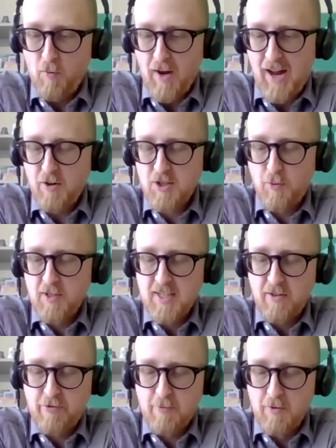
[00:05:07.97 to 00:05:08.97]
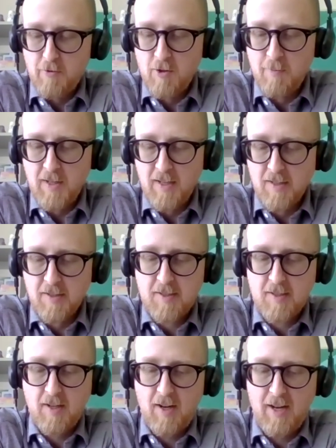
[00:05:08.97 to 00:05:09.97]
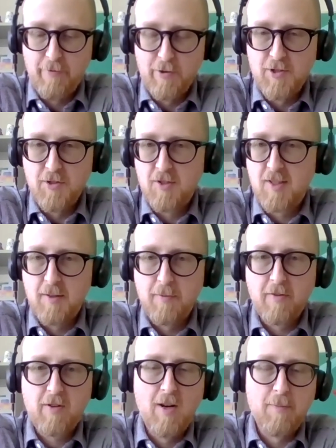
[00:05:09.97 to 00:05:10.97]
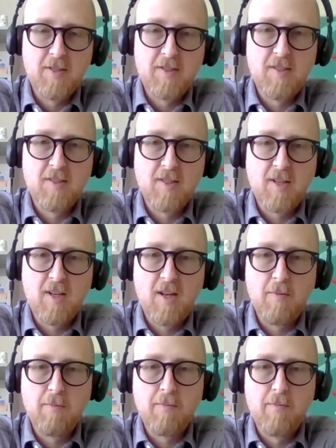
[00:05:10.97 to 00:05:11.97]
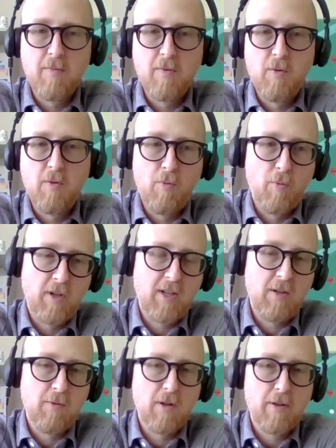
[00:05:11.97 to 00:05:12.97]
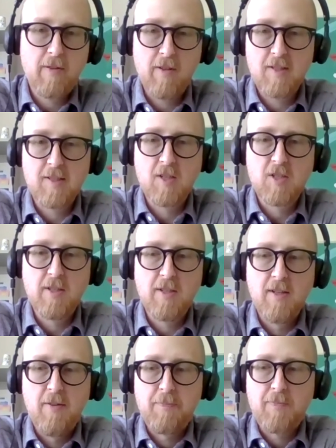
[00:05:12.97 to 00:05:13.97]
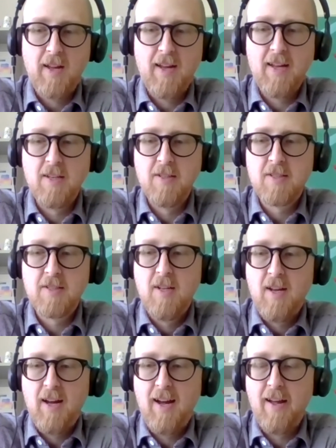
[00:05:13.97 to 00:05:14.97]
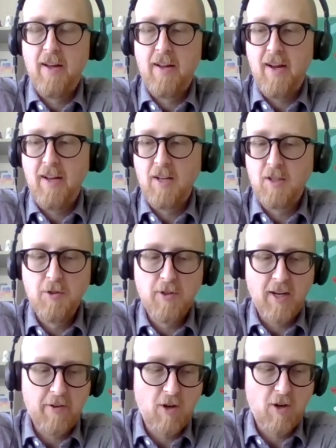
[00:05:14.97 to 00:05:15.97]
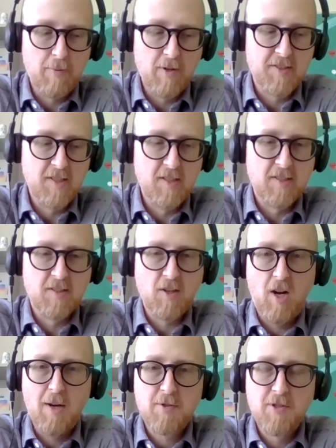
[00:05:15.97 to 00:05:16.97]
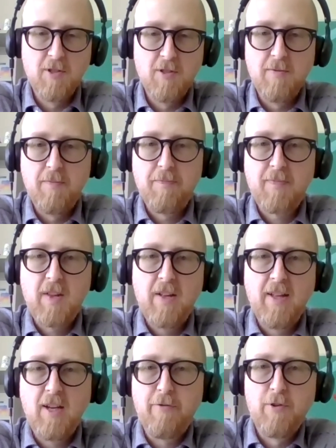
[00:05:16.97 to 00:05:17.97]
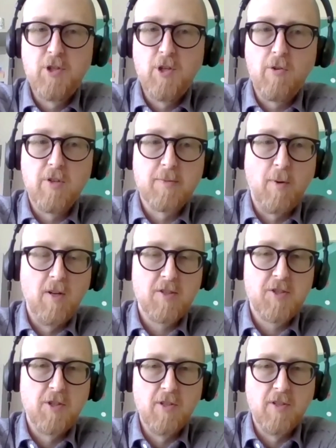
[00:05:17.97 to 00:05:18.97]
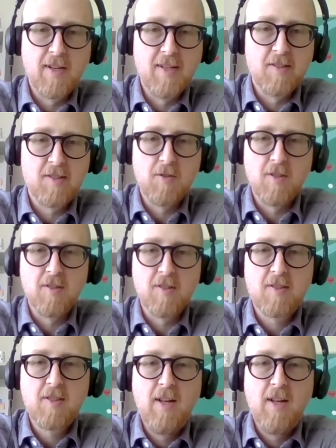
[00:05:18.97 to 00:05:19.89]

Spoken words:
how it's worked out for my room is I've reduced the number of competencies that I'm working with, essentially. And I include other competencies as optional. Like if we're doing a response journal and students